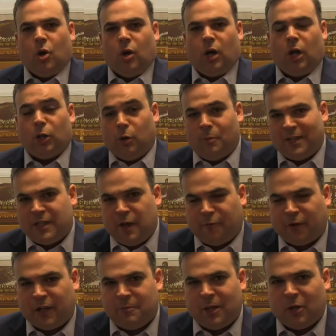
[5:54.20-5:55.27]
Hello, my dear
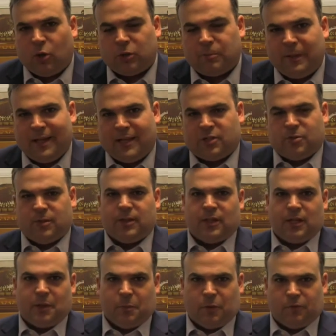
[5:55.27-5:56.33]
friend. May God bless you in the
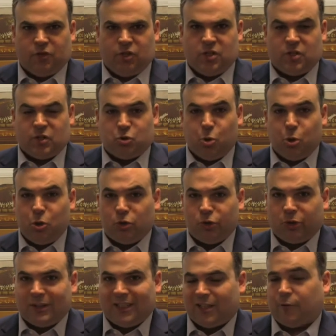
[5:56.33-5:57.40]
name of Jesus. Do you
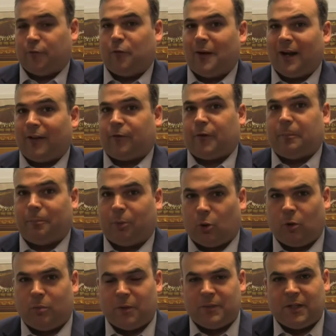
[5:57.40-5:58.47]
know that for every
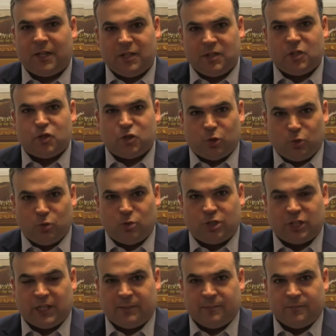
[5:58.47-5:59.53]
problem there is a
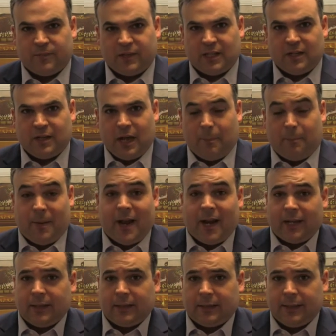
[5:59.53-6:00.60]
solution?
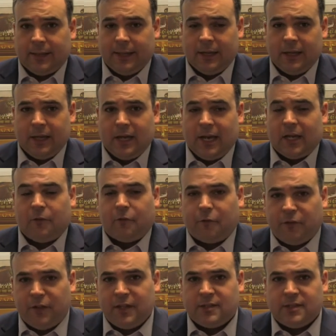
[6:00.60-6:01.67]
Apparently and
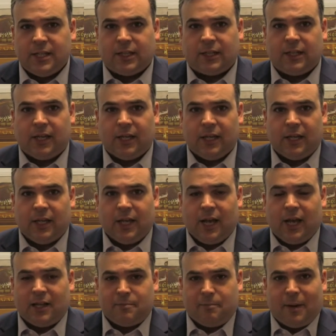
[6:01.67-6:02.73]
physically
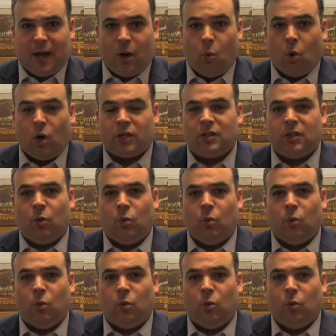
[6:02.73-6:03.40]
and by what the